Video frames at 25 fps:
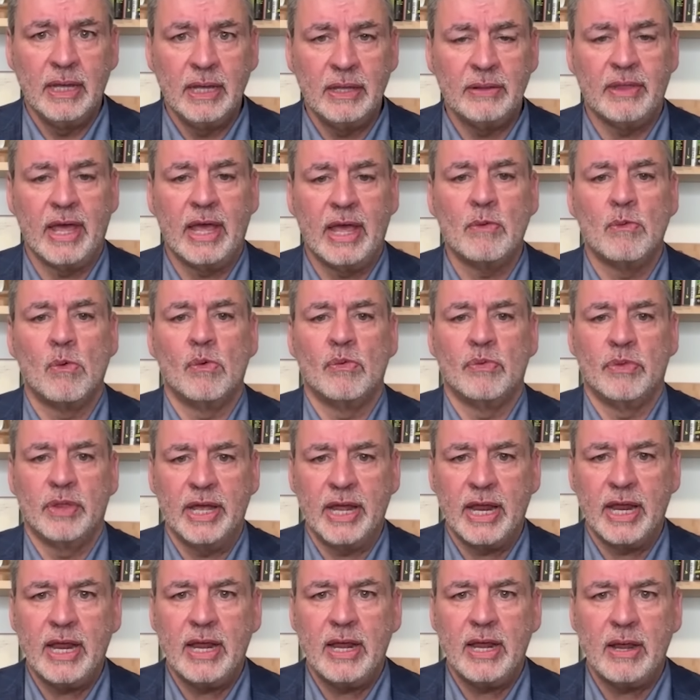
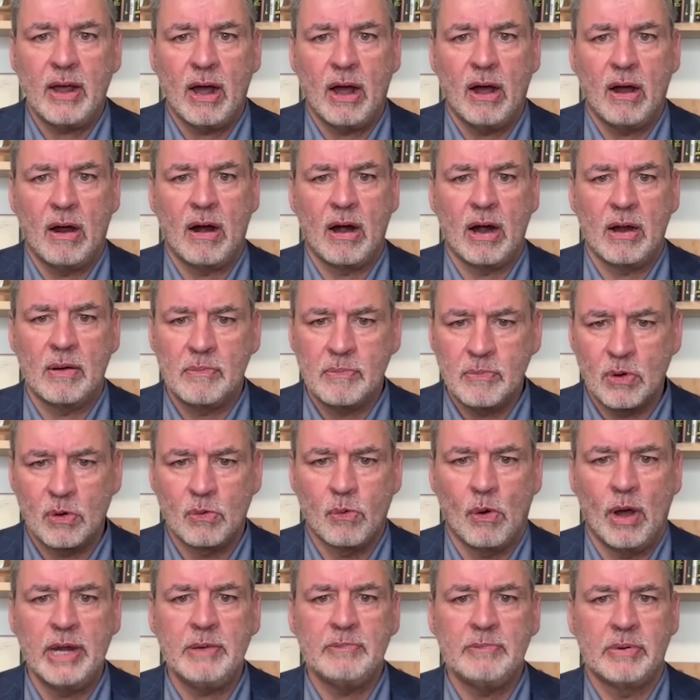They are
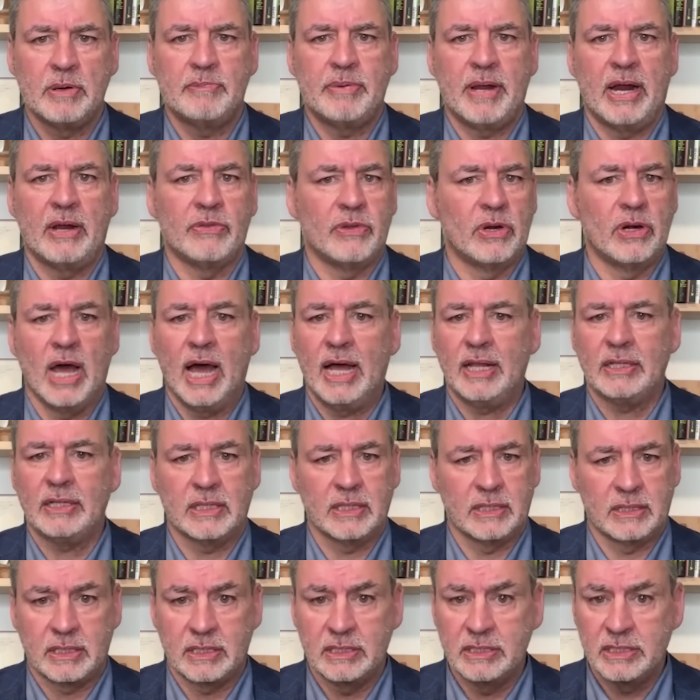quite prepared. They're not
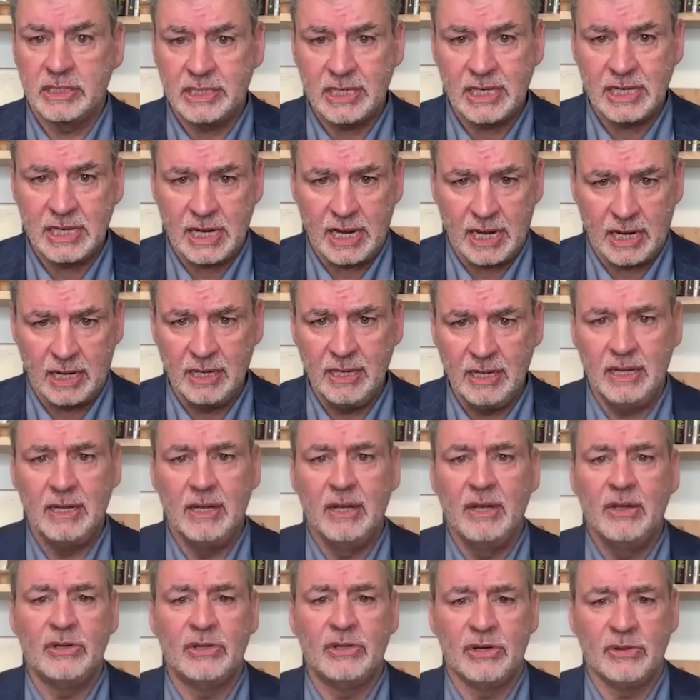conceding
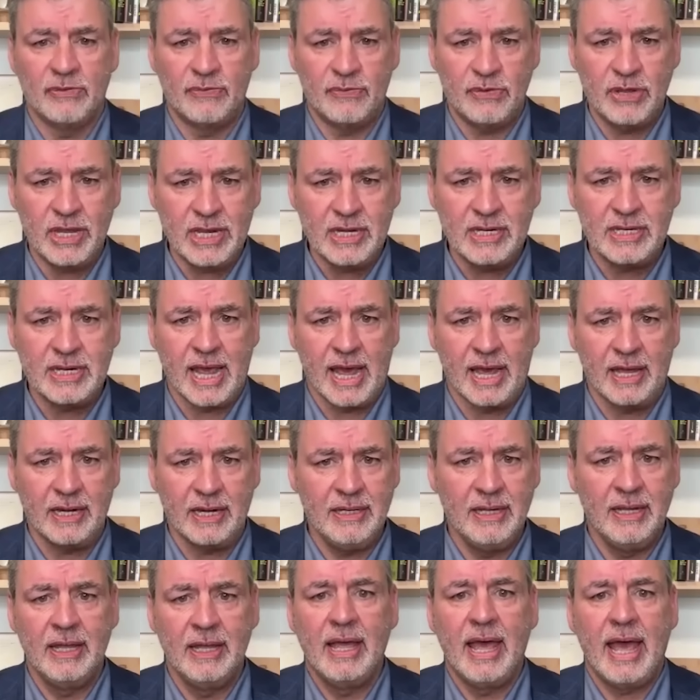defeat
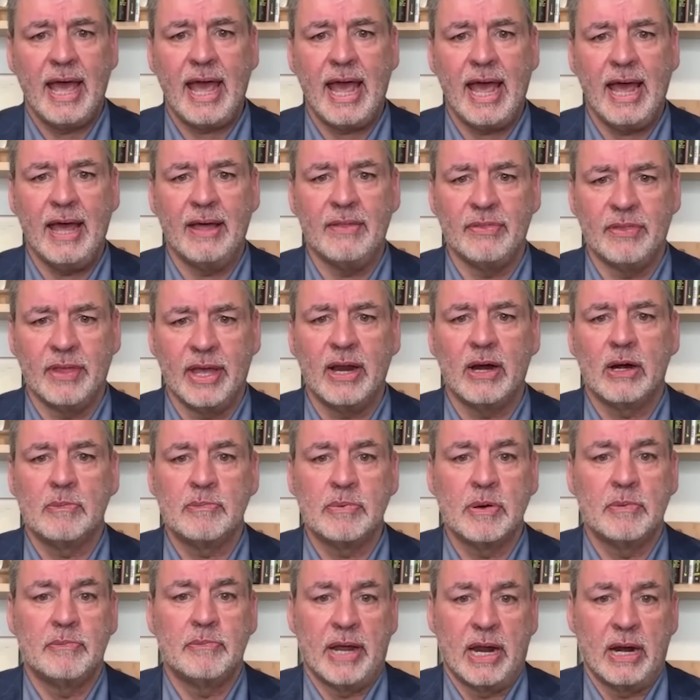yet, and they are
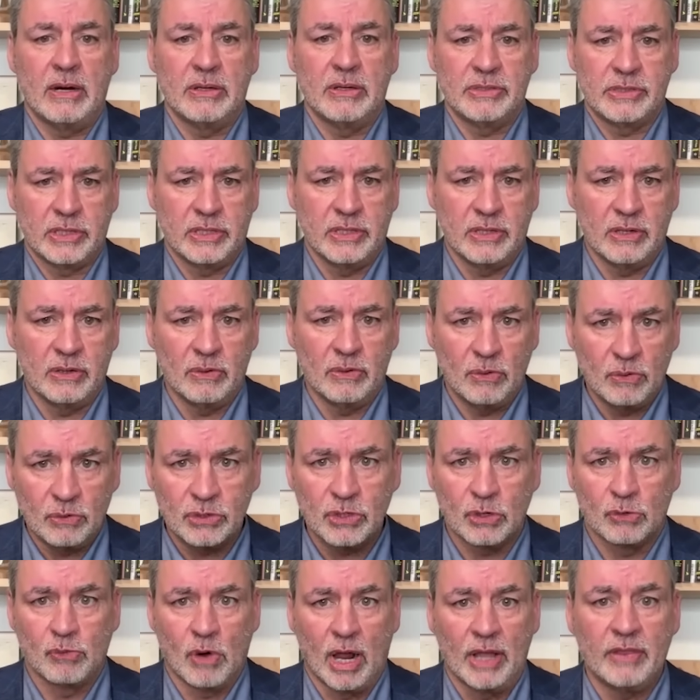prepared to
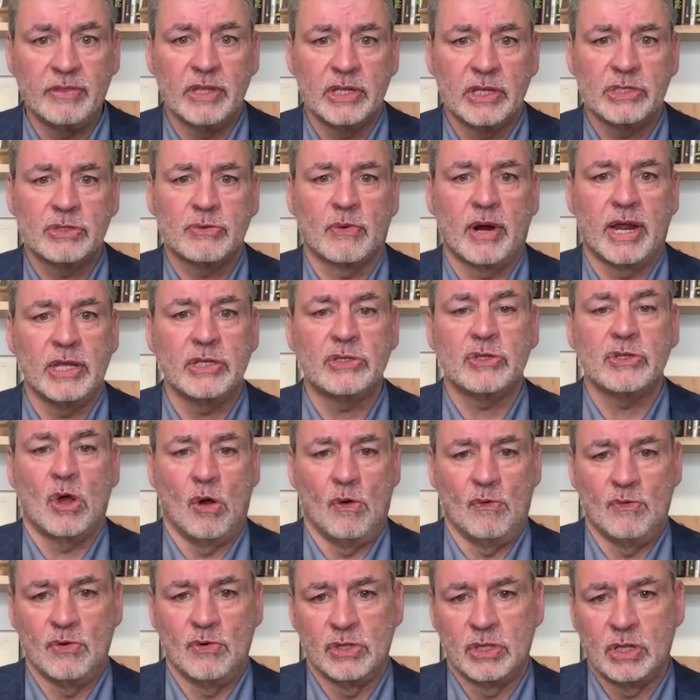run this race
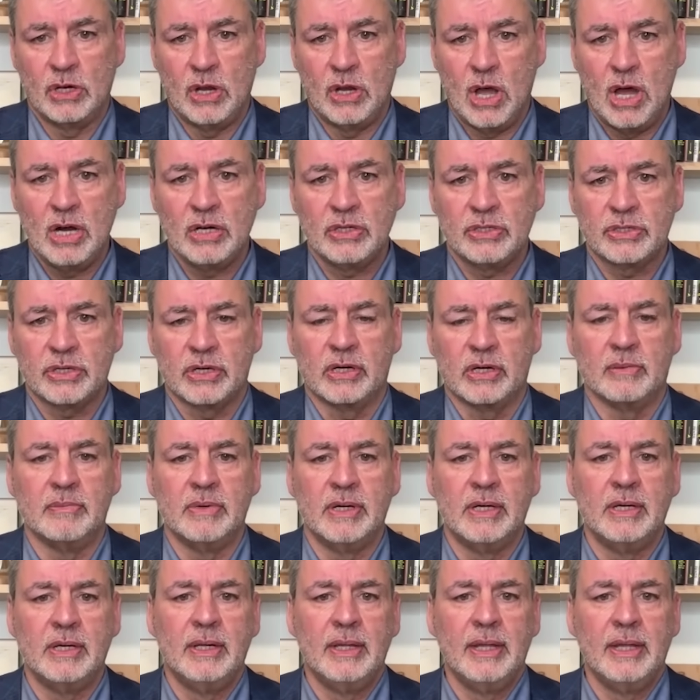over the long term.
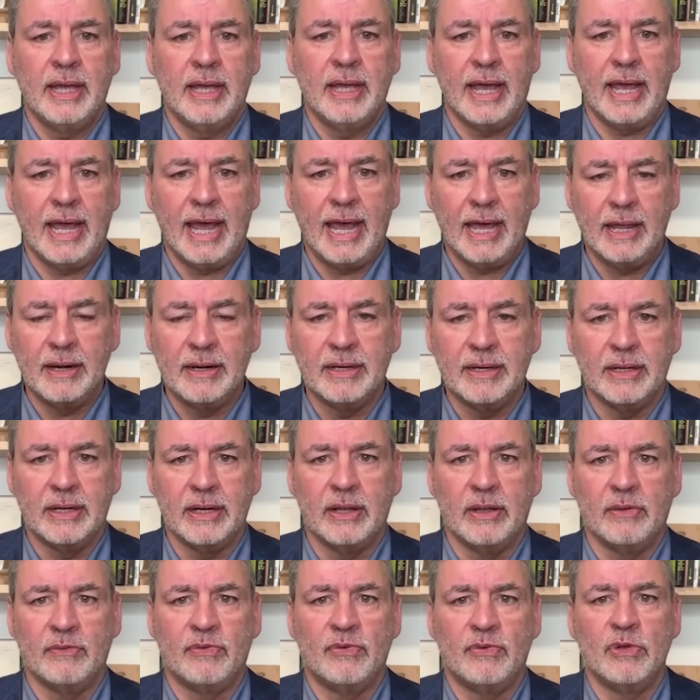And
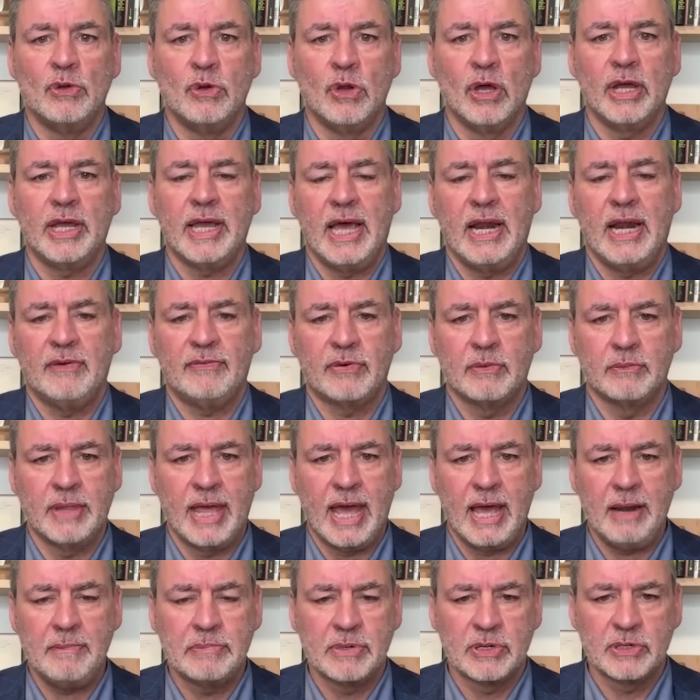if you look at it from
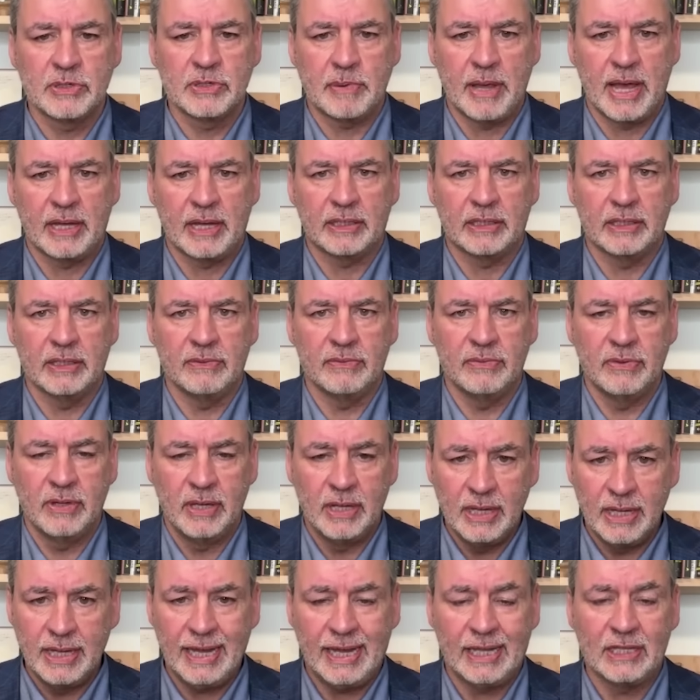that perspective,
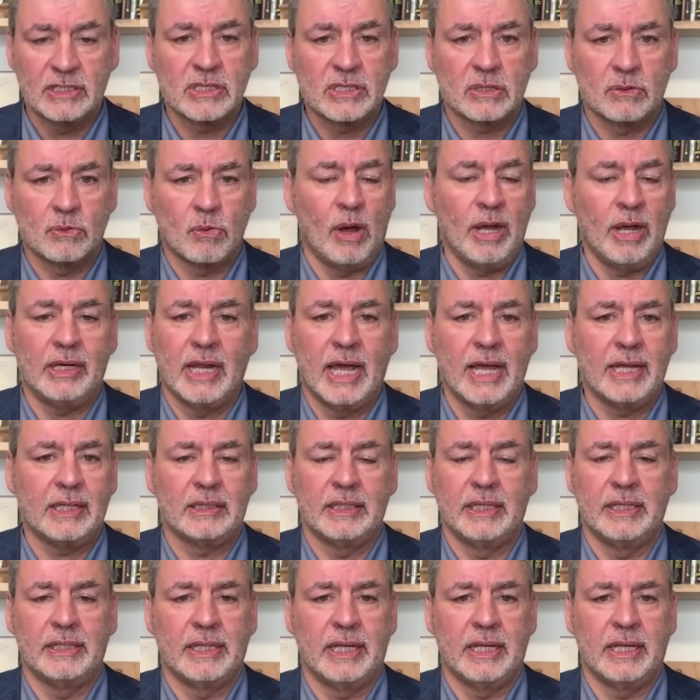it's quite
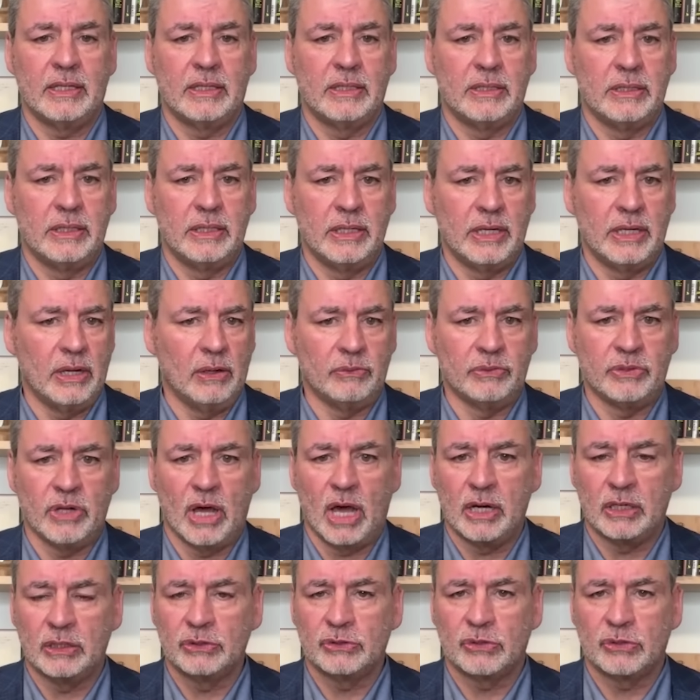likely that
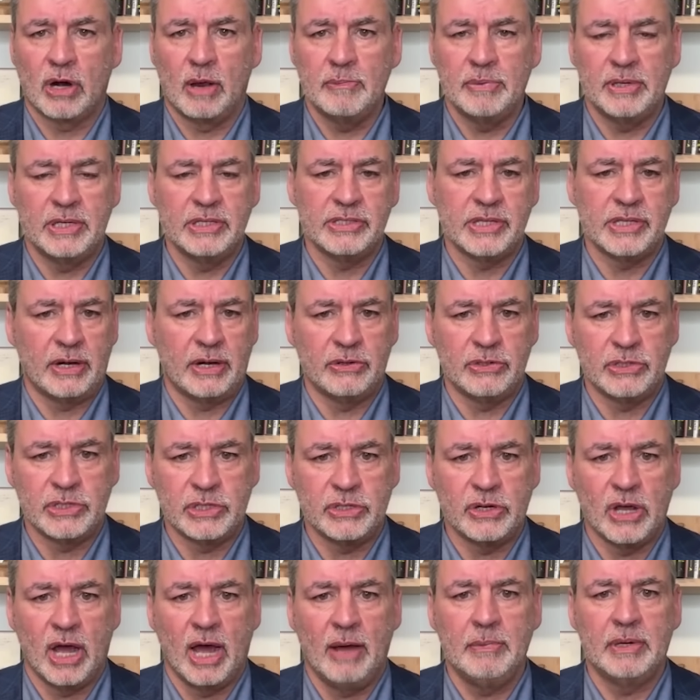Donald Trump and his energy
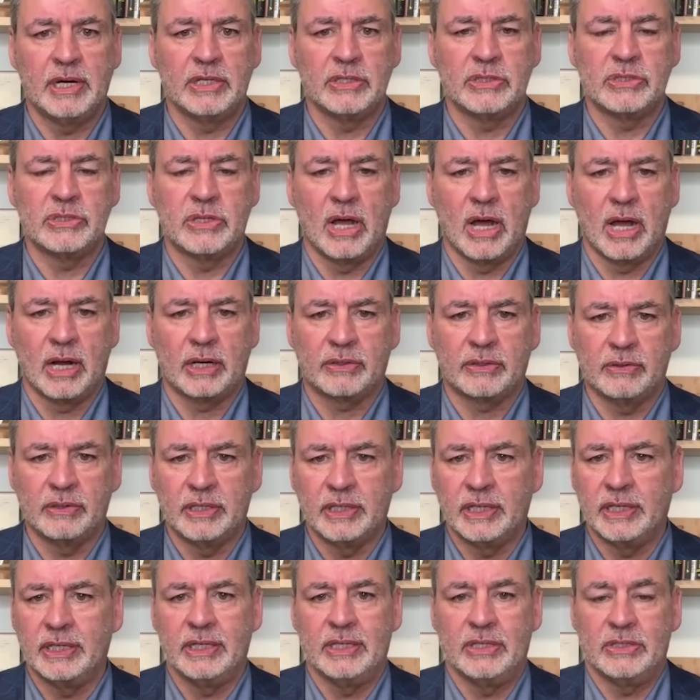dominance
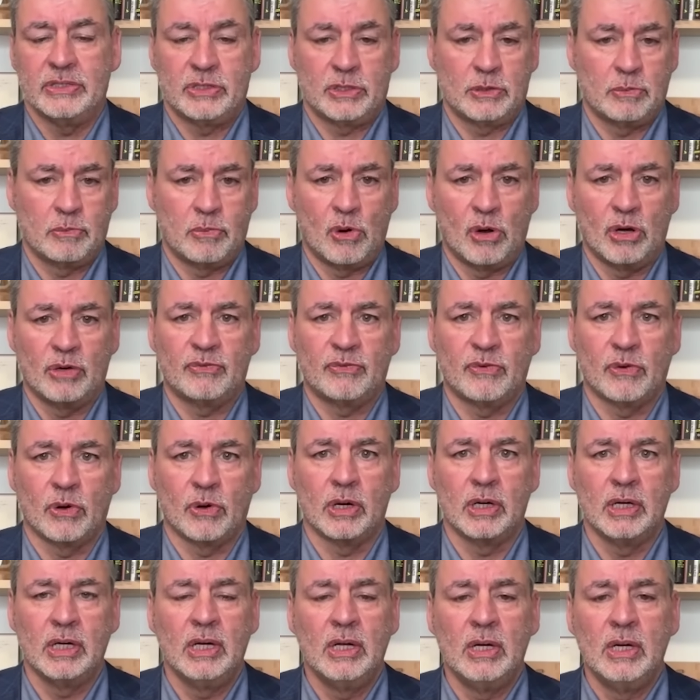doctrine and his support
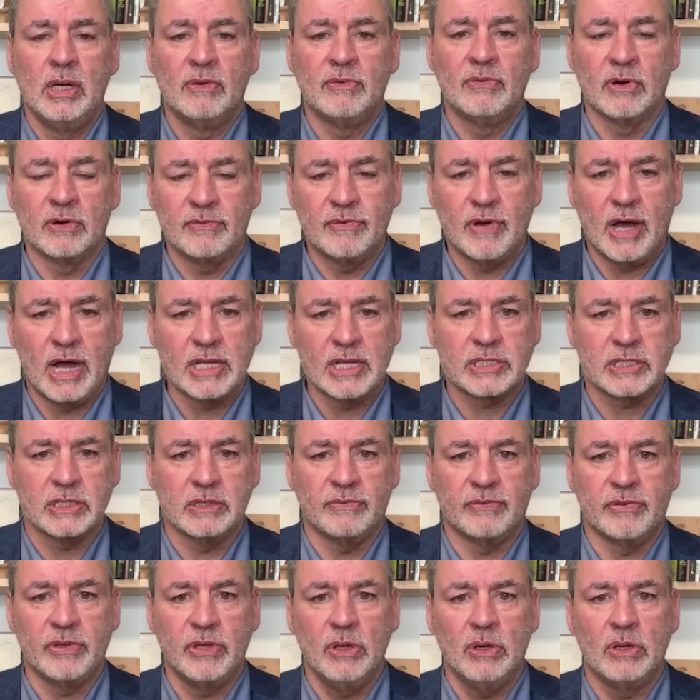for
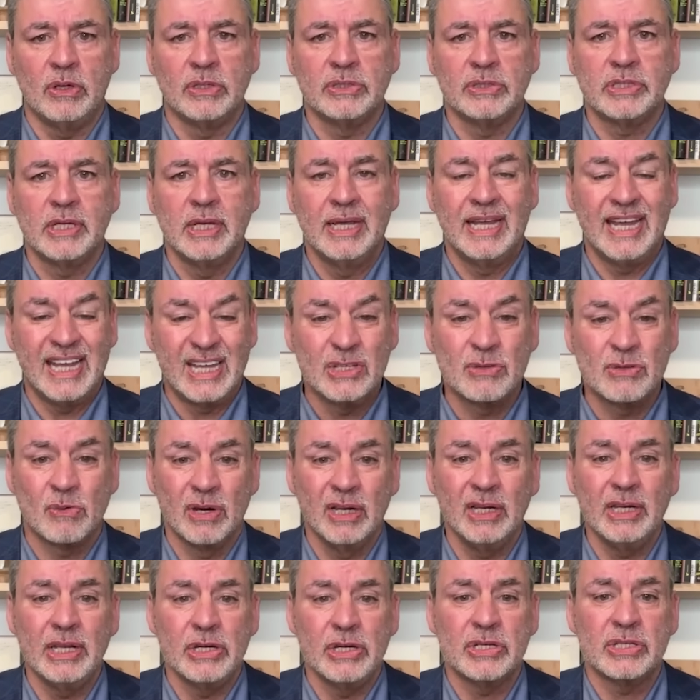fossil fuels is
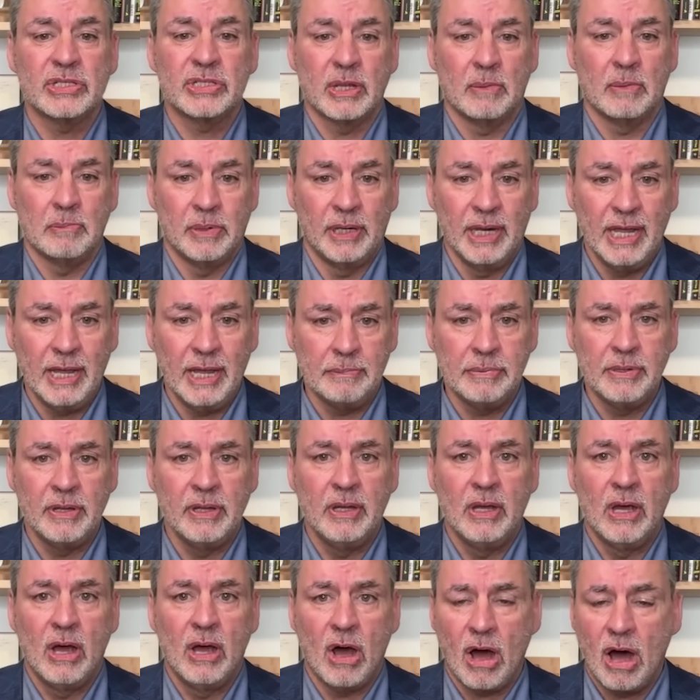really just a blip
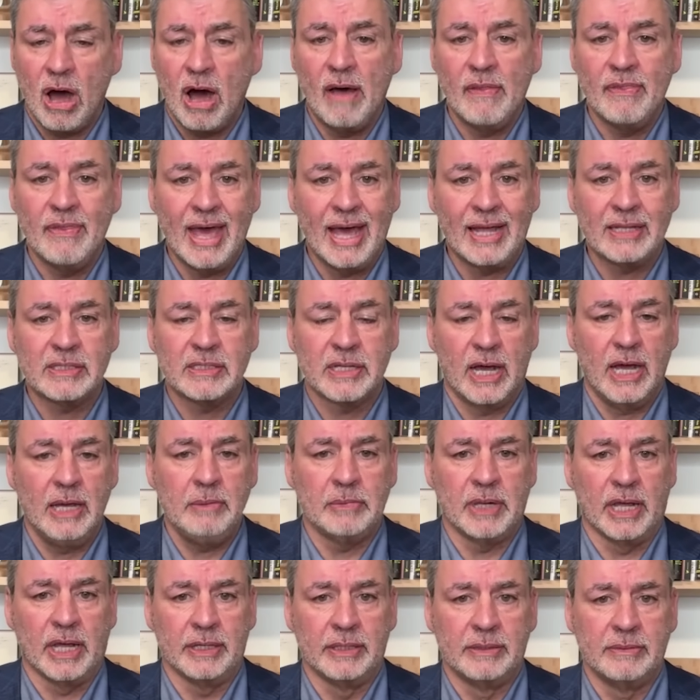on that
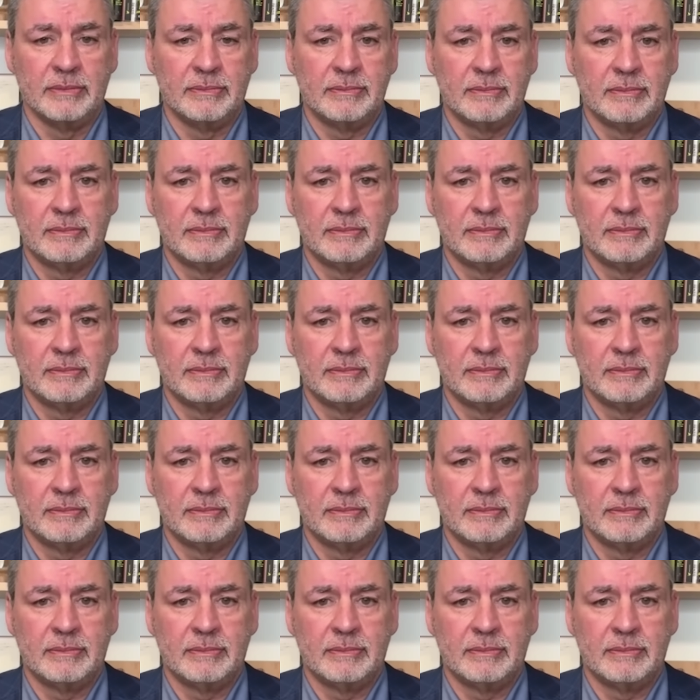timeline.